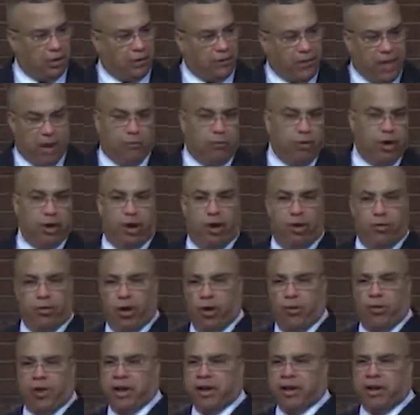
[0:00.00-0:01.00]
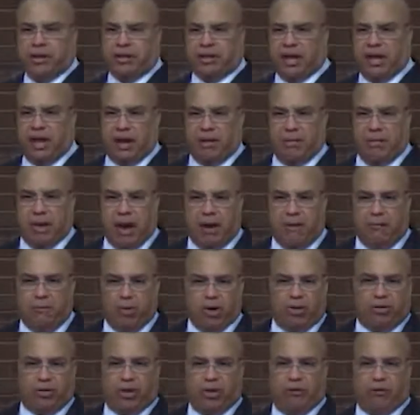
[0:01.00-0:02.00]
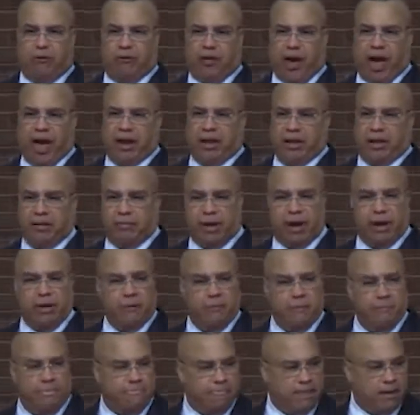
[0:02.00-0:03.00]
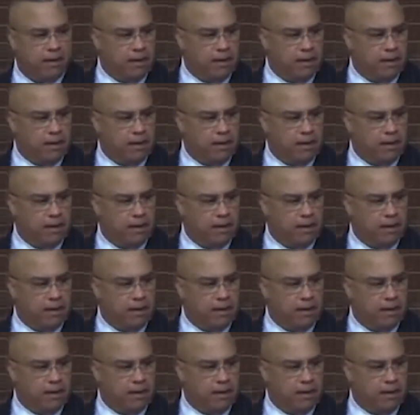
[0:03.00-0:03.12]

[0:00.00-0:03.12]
that we don't know anything about what they're fighting about.